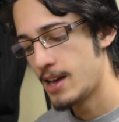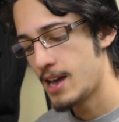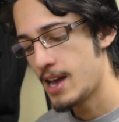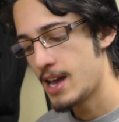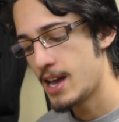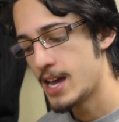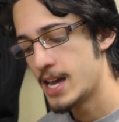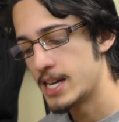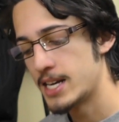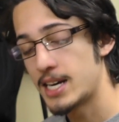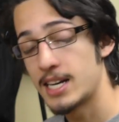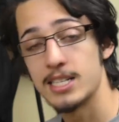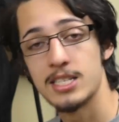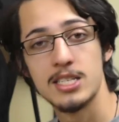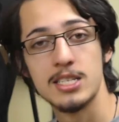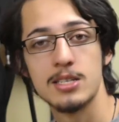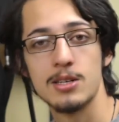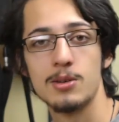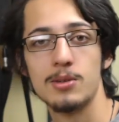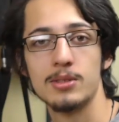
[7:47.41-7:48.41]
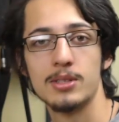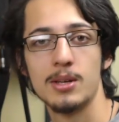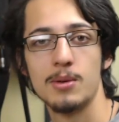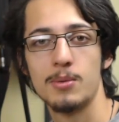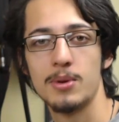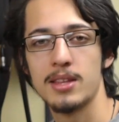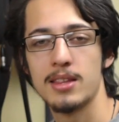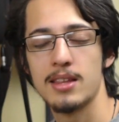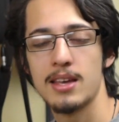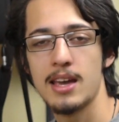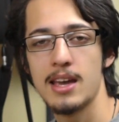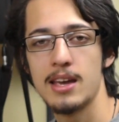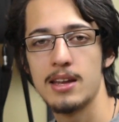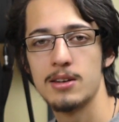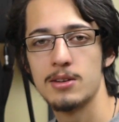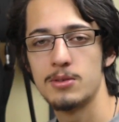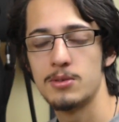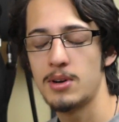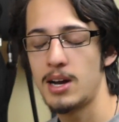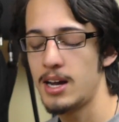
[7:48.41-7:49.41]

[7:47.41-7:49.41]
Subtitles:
and I sold it with the handle,